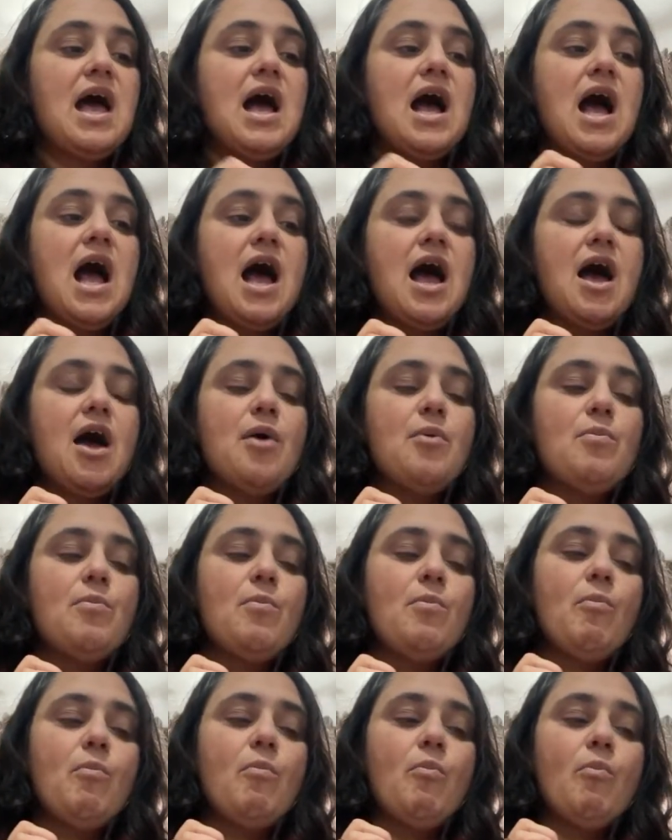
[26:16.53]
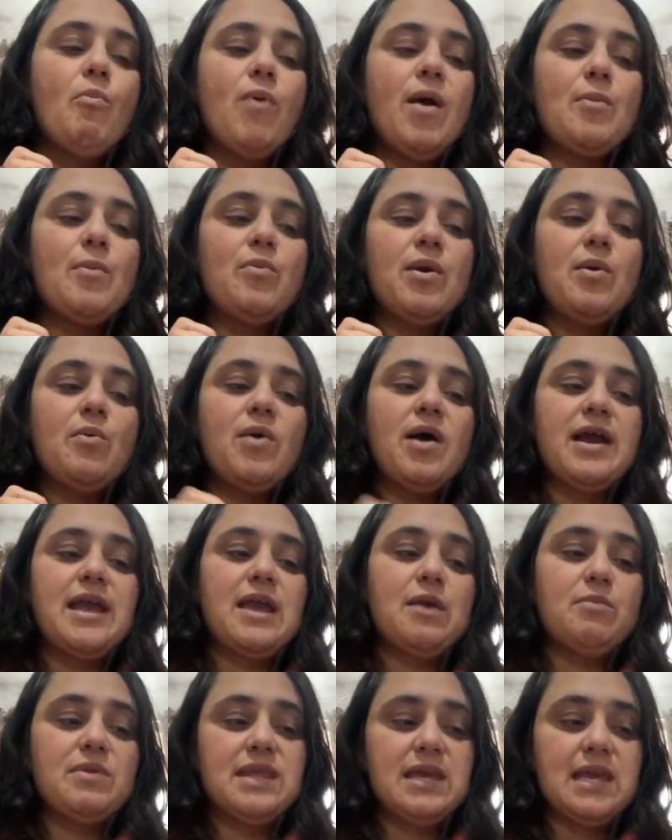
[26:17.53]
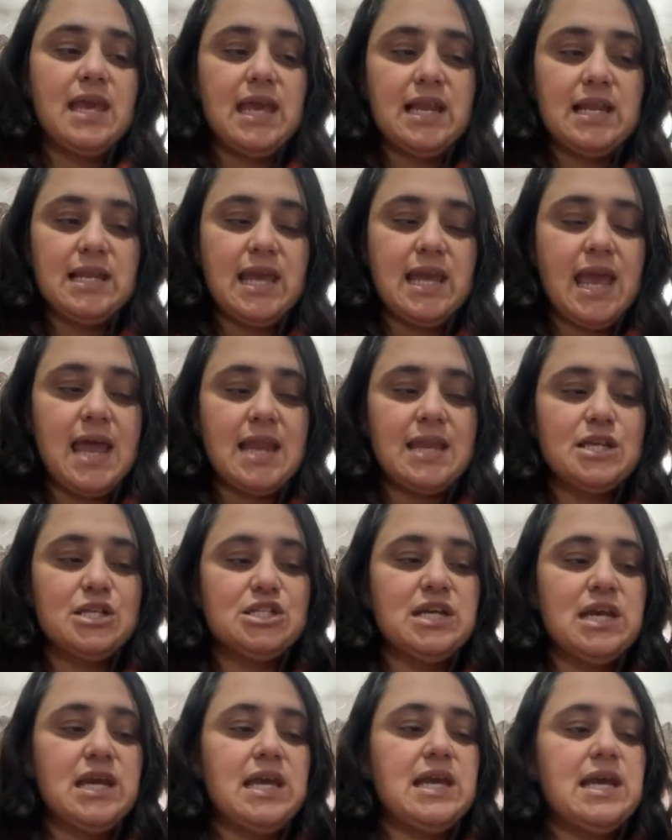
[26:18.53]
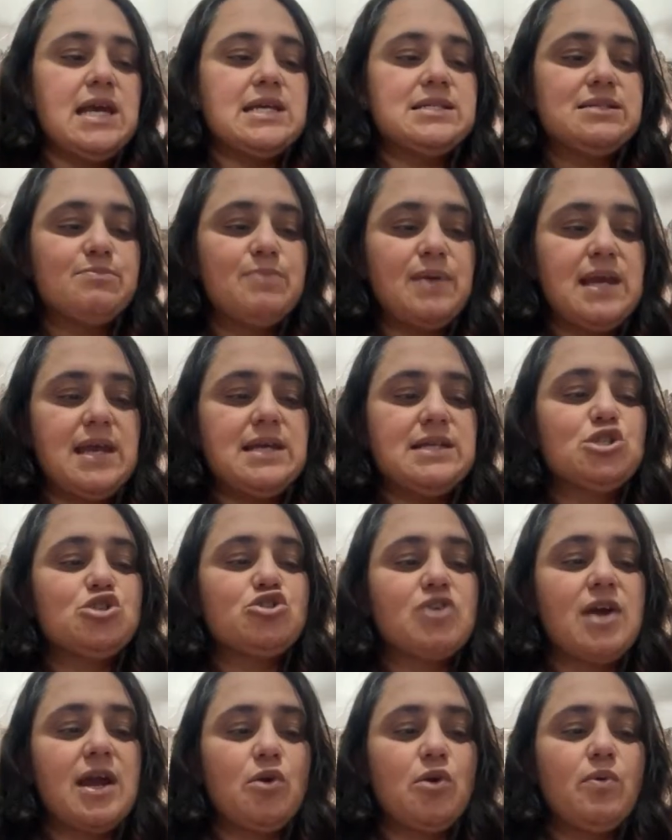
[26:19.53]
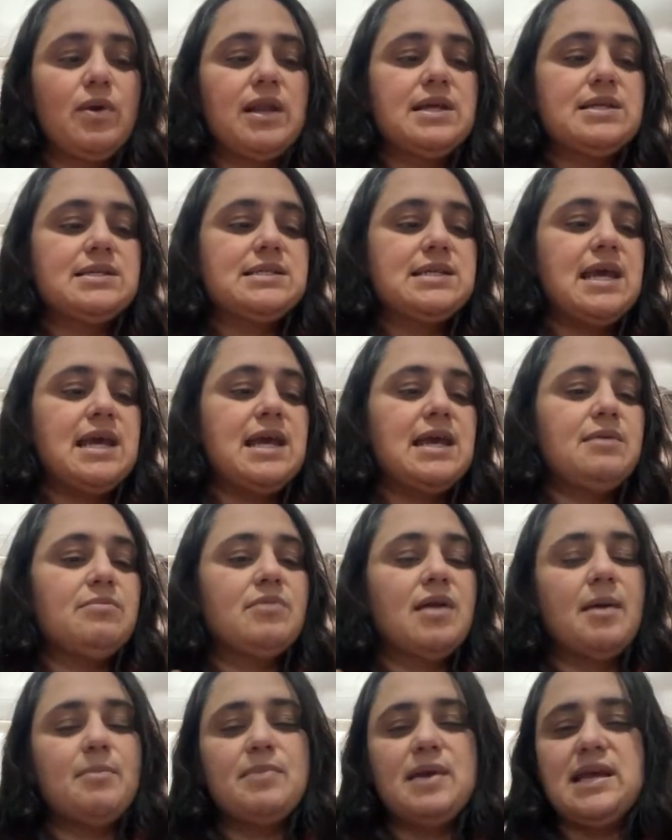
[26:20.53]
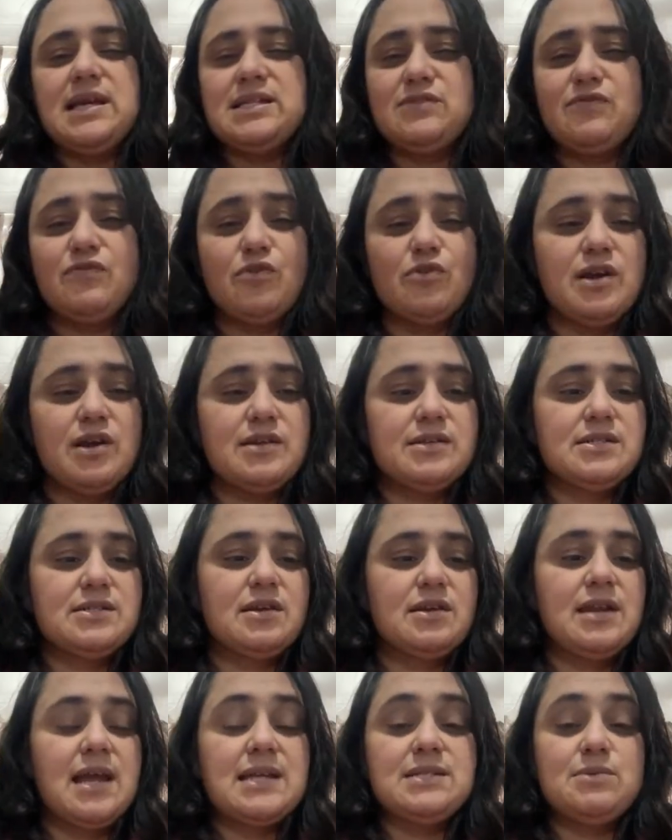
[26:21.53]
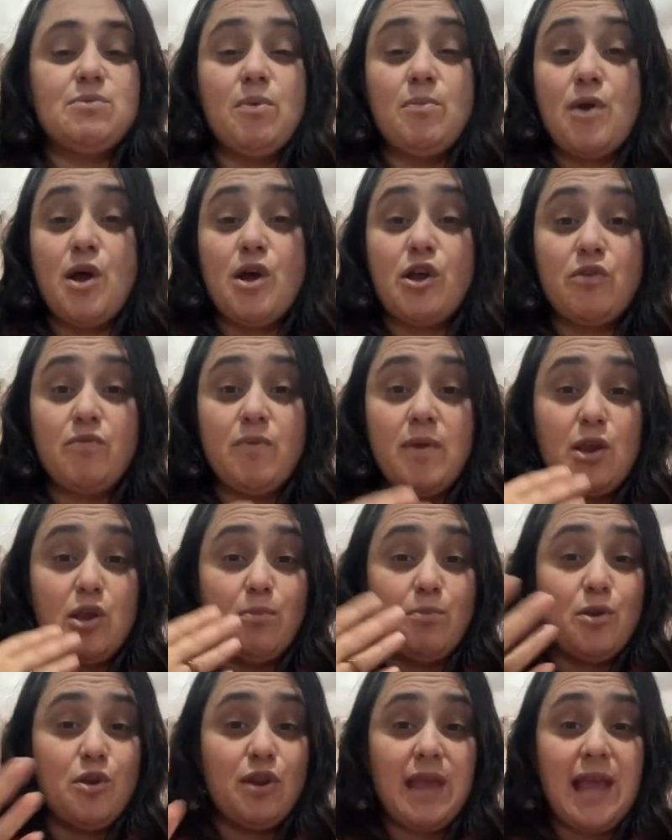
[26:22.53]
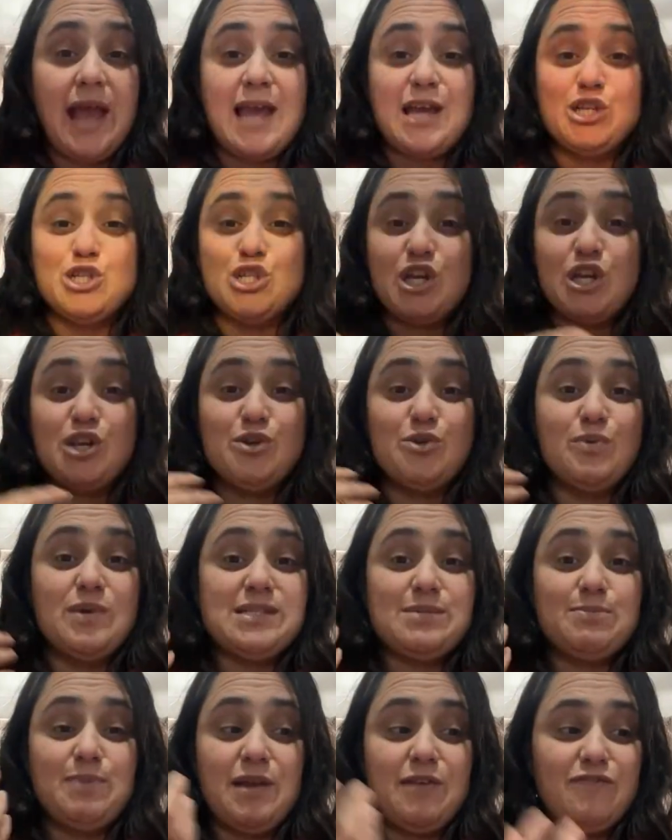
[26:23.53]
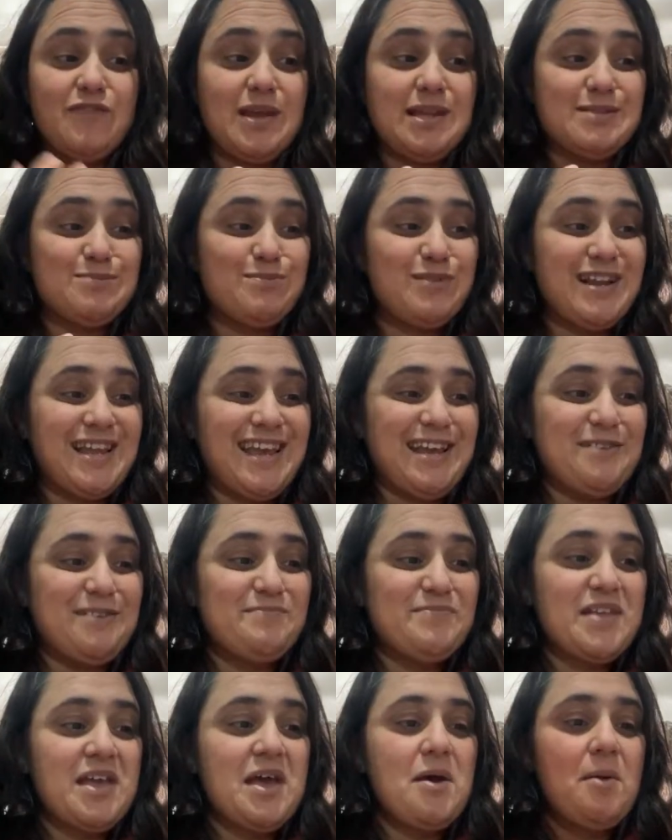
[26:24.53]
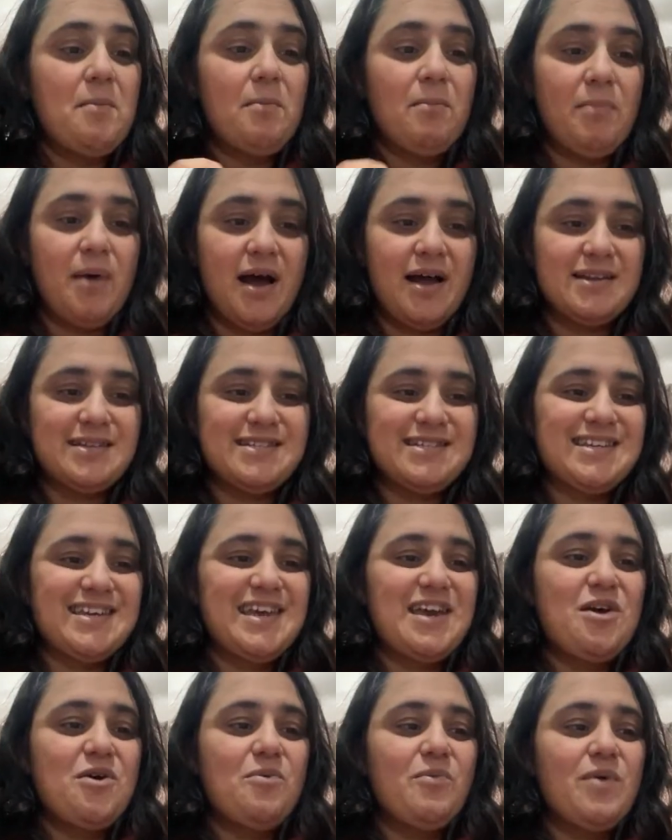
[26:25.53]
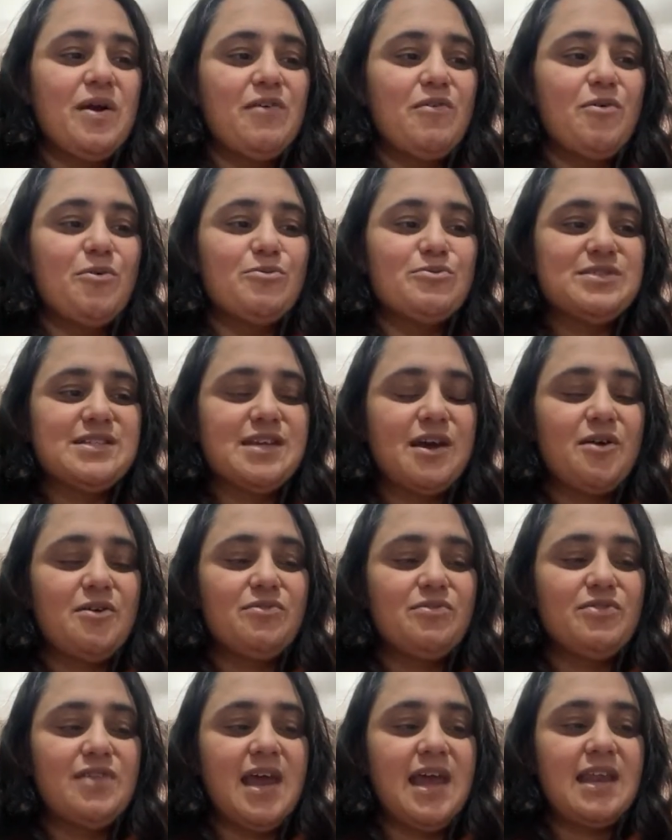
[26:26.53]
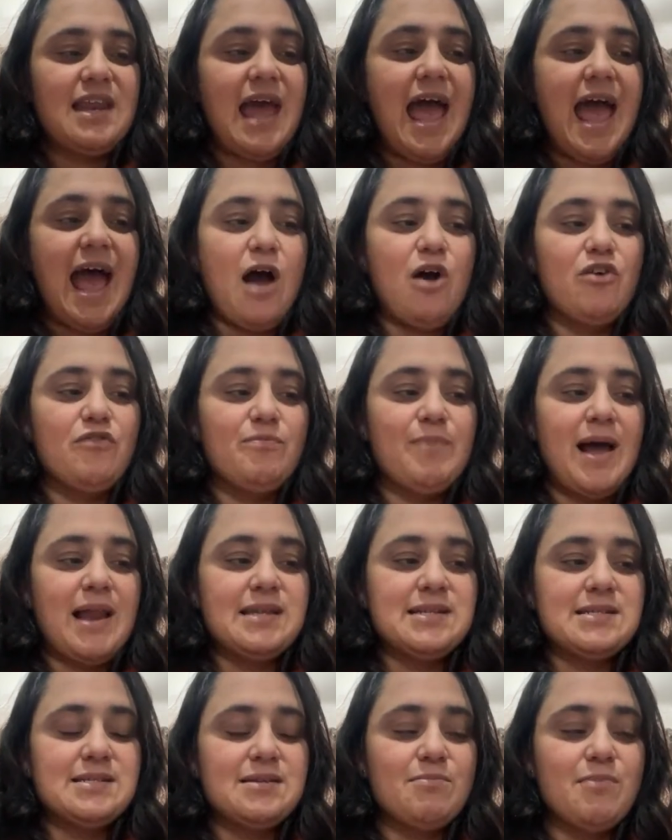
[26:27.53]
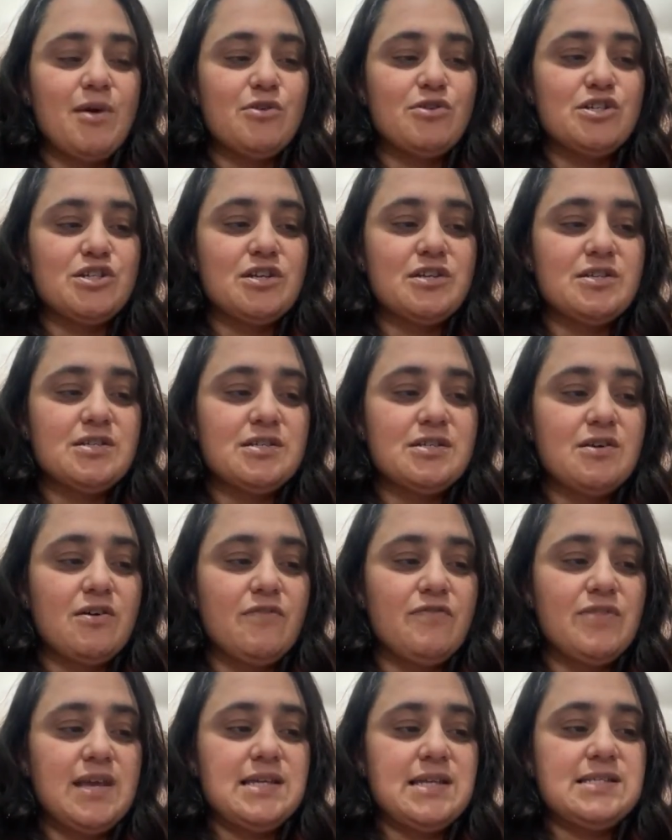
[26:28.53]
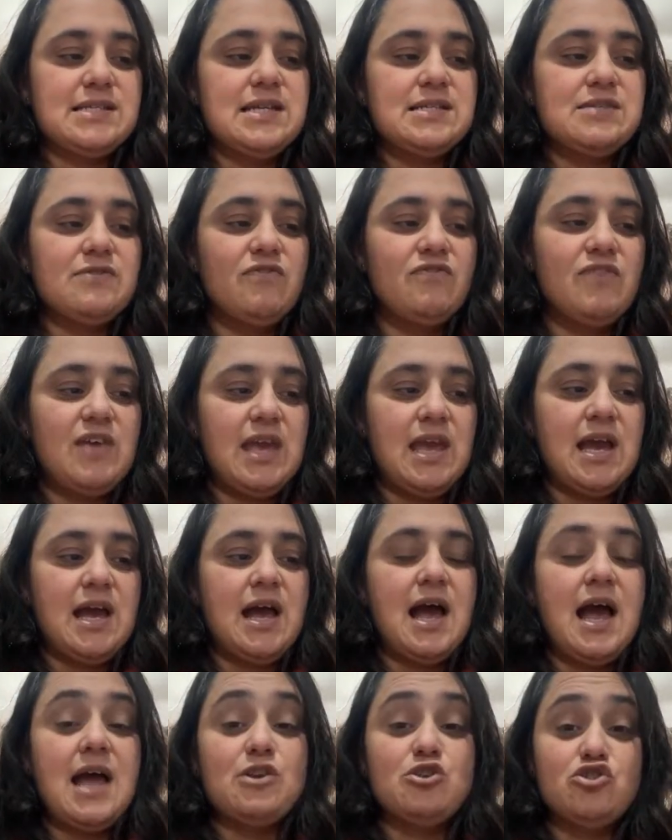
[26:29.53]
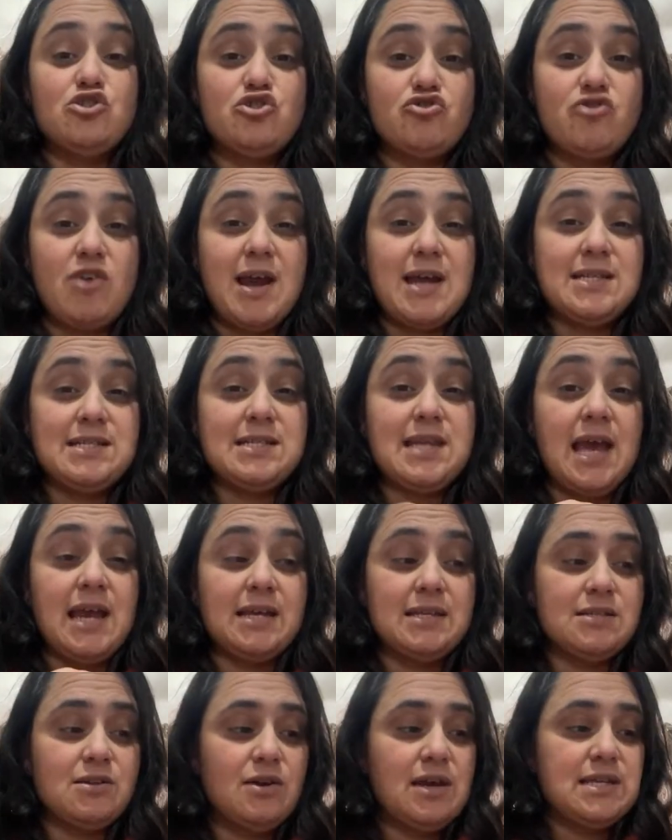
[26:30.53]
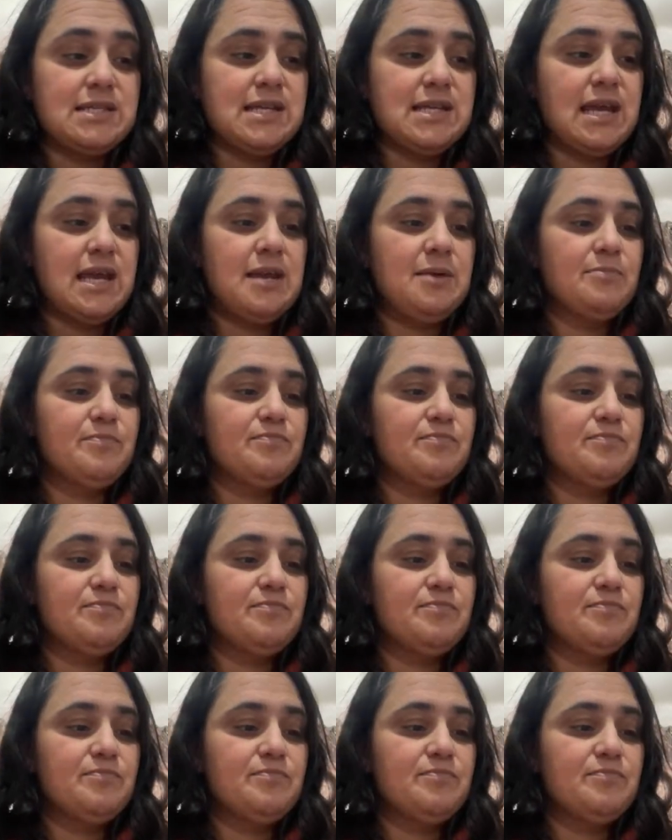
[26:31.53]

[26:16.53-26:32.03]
When we're working with the kidney energy, it's peace, tranquility, like peacefulness, connected with Mercury, communication, we speak peacefully. But we're also then out of balance. Emotions of this is fear and stress, anxiety.